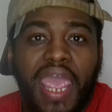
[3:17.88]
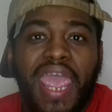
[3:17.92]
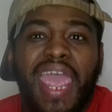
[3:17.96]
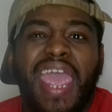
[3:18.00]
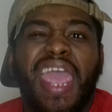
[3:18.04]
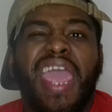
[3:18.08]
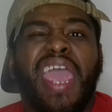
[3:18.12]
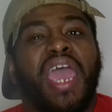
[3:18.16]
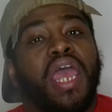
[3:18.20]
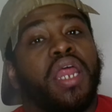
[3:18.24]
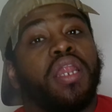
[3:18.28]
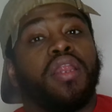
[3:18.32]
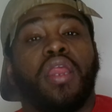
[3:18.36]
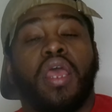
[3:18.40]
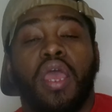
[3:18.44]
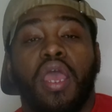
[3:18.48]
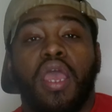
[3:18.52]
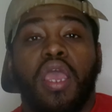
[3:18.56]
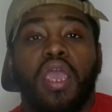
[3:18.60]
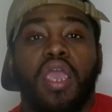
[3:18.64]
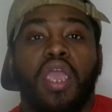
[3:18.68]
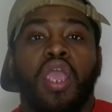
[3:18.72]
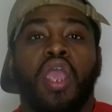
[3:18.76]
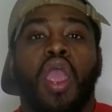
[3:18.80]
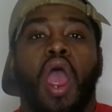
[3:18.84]
And
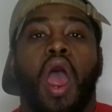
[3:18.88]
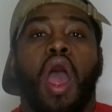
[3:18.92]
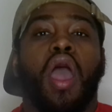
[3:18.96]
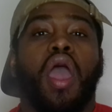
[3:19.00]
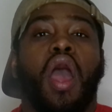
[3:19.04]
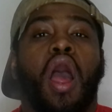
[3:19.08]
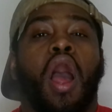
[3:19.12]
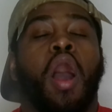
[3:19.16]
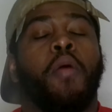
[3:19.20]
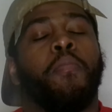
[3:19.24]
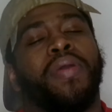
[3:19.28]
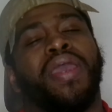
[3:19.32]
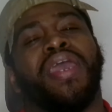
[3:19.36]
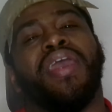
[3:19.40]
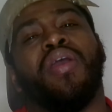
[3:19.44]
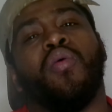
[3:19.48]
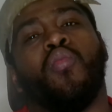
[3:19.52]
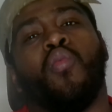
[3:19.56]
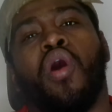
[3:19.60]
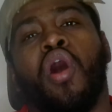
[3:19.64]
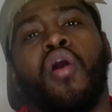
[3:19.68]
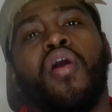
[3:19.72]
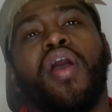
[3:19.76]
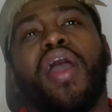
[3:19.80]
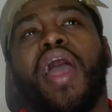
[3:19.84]
I mean,
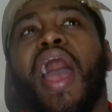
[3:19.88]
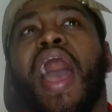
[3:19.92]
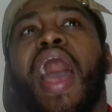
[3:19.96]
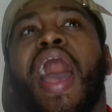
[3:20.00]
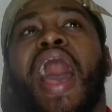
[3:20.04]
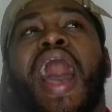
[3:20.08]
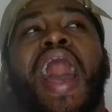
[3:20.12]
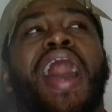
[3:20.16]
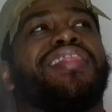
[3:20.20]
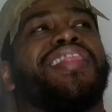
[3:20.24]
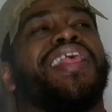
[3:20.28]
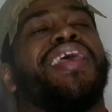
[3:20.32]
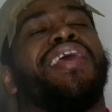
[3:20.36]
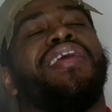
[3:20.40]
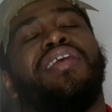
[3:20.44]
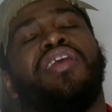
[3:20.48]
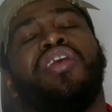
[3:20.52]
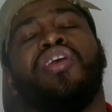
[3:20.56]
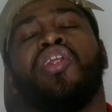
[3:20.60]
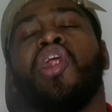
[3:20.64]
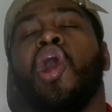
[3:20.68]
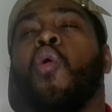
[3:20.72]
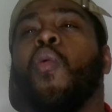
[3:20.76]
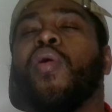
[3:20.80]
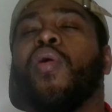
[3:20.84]
well, I think
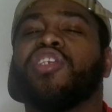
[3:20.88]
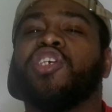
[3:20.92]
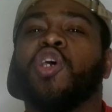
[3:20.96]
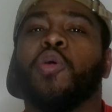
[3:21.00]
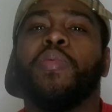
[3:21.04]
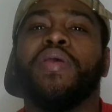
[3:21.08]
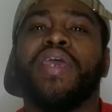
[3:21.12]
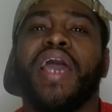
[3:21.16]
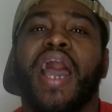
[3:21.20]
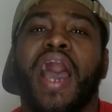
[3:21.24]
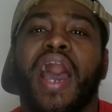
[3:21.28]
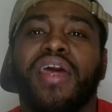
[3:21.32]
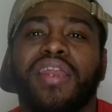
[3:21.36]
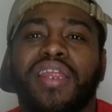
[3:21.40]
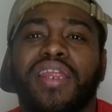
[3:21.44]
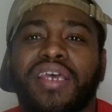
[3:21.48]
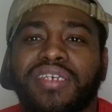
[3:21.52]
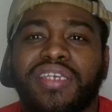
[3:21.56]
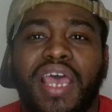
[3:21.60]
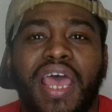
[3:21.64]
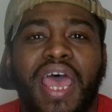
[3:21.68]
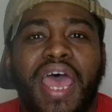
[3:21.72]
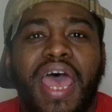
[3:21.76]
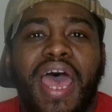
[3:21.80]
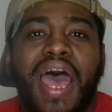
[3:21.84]
you know what. To be
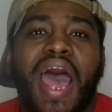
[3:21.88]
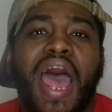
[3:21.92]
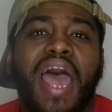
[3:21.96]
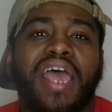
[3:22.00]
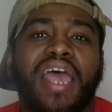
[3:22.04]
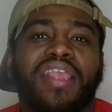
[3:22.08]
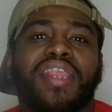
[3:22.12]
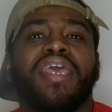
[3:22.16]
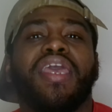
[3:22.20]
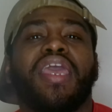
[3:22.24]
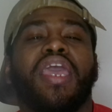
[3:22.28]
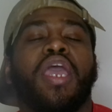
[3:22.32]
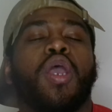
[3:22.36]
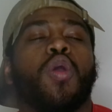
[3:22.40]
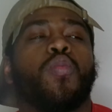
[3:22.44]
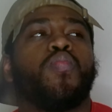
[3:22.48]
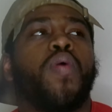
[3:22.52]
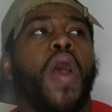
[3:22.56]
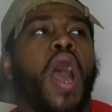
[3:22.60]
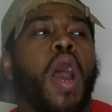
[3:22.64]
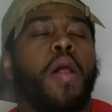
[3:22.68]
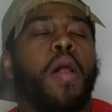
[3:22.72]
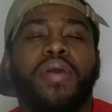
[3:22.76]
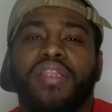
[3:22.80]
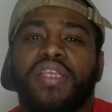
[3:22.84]
honest, I think it
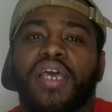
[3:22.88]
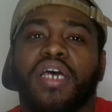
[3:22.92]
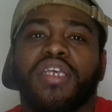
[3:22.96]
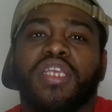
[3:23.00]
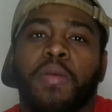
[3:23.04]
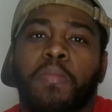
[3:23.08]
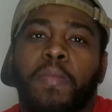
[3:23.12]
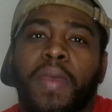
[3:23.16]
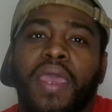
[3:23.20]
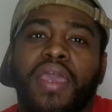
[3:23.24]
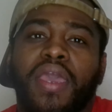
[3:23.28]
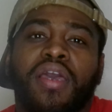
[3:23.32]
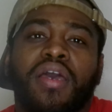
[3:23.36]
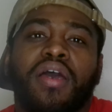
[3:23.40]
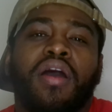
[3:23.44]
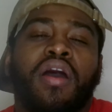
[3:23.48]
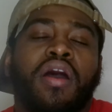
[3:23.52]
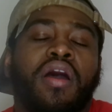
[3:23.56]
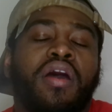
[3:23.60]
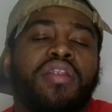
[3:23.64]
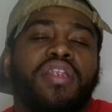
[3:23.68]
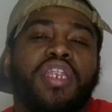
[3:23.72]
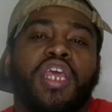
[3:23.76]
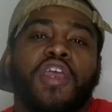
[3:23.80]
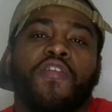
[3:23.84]
probably doesn't make a,
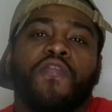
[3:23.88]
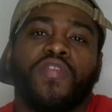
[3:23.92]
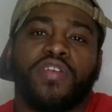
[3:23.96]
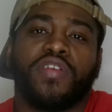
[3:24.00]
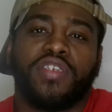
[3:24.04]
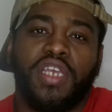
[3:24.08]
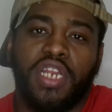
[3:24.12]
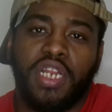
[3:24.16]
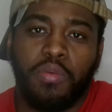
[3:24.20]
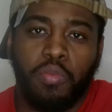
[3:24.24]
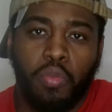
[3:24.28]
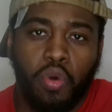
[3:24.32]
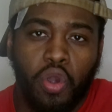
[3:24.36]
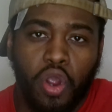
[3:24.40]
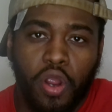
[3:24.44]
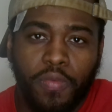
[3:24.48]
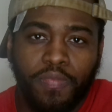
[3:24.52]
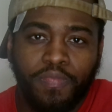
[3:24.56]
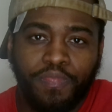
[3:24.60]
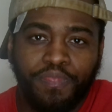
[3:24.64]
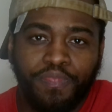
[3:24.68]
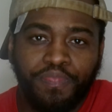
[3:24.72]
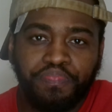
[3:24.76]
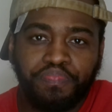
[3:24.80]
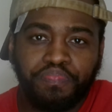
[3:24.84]
a difference anymore,
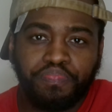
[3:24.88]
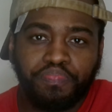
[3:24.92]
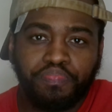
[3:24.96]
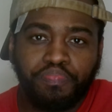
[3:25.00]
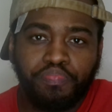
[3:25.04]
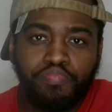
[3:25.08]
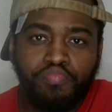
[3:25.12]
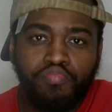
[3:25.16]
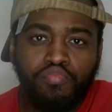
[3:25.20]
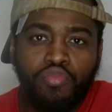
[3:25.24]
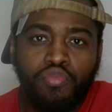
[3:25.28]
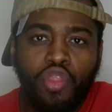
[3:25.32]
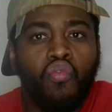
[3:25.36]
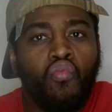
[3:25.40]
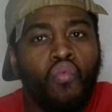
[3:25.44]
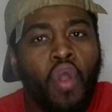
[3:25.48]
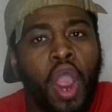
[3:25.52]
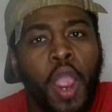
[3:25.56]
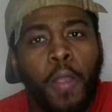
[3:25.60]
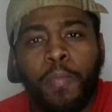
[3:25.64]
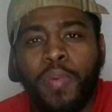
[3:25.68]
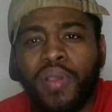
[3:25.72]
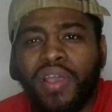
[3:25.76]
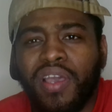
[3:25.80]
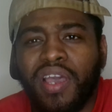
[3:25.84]

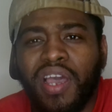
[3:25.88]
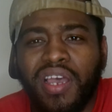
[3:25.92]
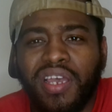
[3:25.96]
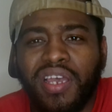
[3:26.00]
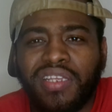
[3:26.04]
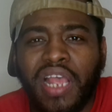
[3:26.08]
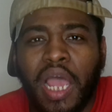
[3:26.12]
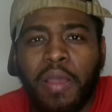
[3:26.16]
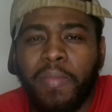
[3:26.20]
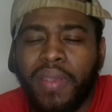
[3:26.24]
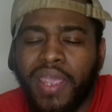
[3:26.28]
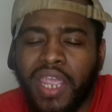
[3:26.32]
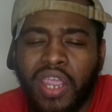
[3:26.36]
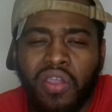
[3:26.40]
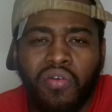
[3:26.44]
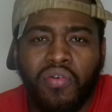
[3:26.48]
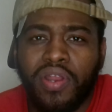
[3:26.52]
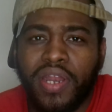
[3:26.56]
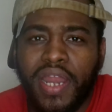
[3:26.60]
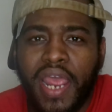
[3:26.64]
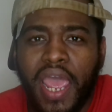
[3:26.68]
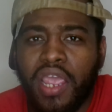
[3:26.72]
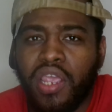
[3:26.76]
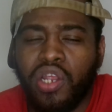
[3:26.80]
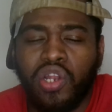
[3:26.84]
right? Because I'm
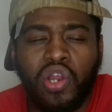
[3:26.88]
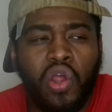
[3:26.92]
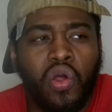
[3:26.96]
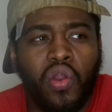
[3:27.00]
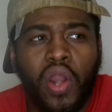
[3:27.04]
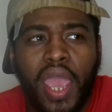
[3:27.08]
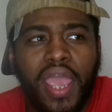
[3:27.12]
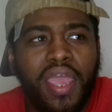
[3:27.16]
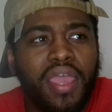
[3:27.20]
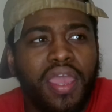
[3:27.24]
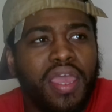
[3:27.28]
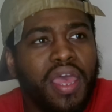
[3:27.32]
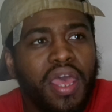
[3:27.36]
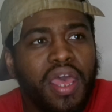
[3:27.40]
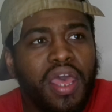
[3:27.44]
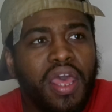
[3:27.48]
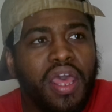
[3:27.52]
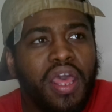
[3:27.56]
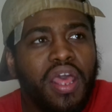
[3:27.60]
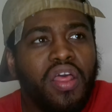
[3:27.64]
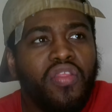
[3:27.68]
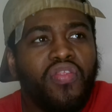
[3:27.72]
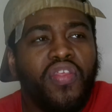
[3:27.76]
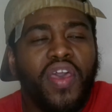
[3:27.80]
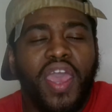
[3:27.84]
hearing that you know, like
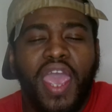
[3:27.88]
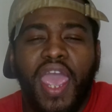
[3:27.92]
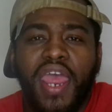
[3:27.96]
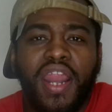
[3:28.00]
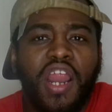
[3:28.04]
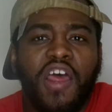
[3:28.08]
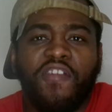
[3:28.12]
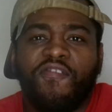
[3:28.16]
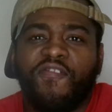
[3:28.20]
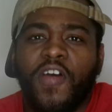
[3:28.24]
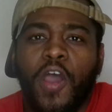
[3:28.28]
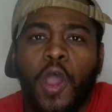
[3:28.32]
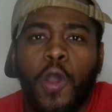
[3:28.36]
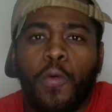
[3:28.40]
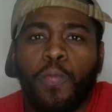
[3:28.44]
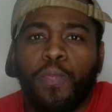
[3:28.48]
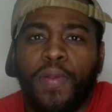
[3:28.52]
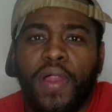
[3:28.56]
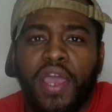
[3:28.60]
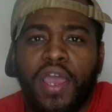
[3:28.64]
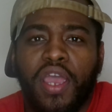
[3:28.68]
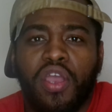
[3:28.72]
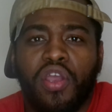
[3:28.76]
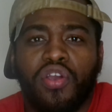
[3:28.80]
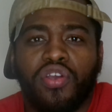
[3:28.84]
the NFL
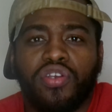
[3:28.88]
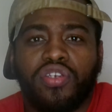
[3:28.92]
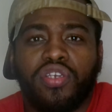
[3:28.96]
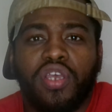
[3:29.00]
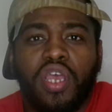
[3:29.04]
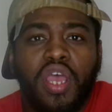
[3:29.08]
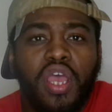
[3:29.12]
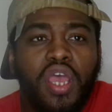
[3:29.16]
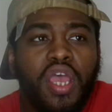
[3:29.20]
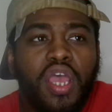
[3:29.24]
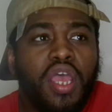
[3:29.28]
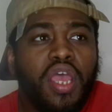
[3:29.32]
players,